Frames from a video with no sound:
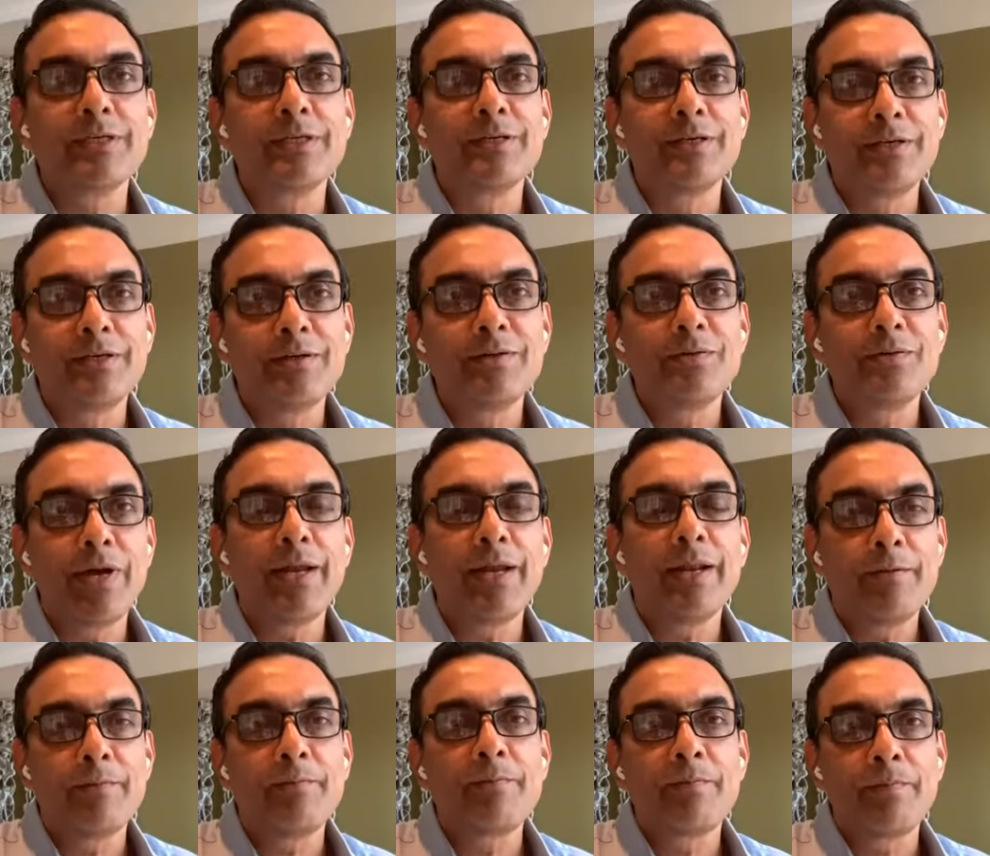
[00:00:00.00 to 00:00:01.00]
Got it.
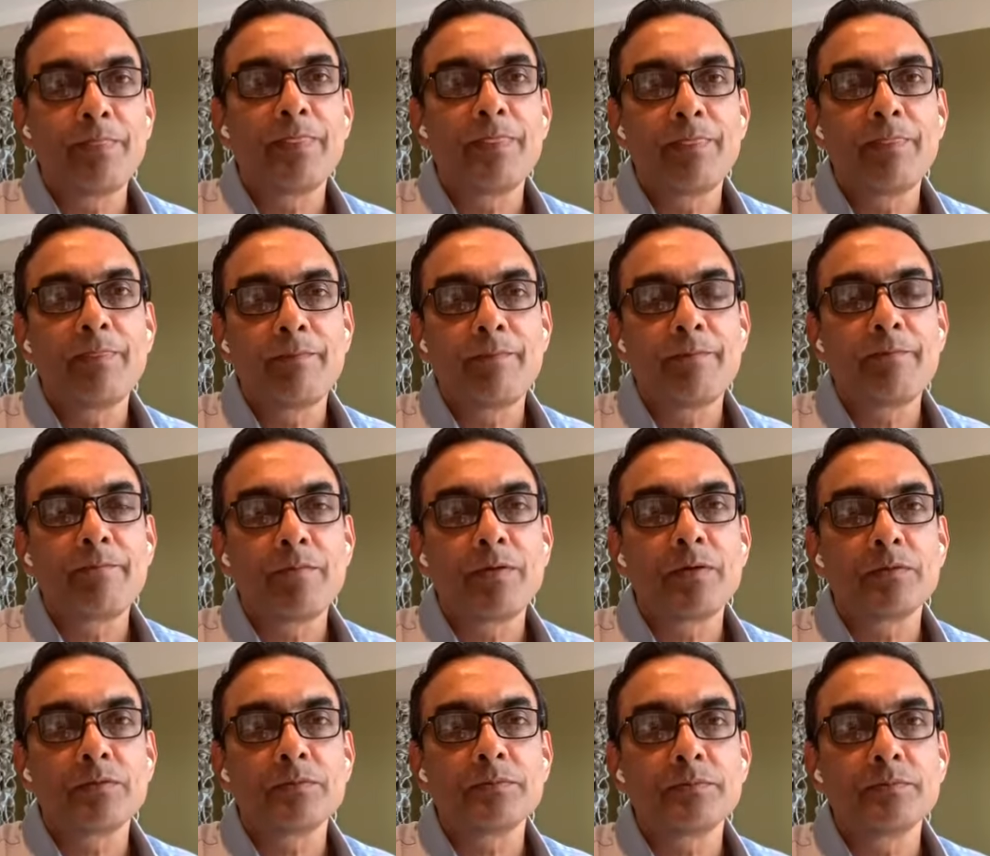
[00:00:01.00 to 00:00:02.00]
Right. And the
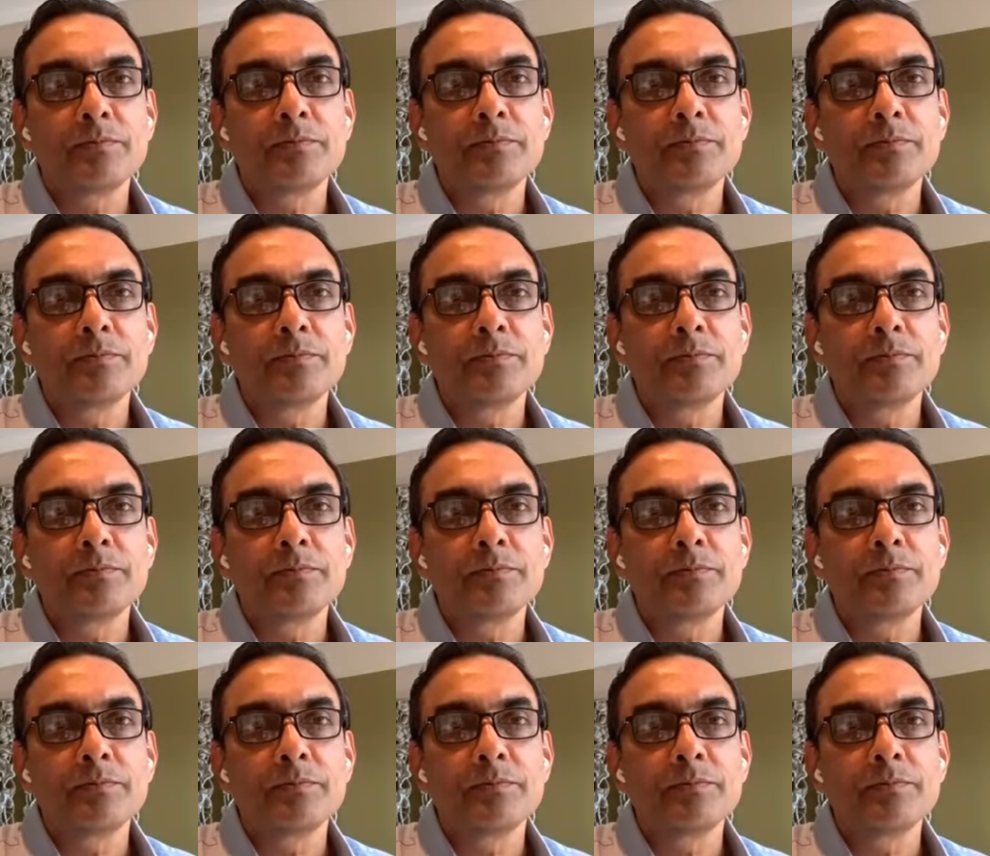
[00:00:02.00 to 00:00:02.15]
vintage is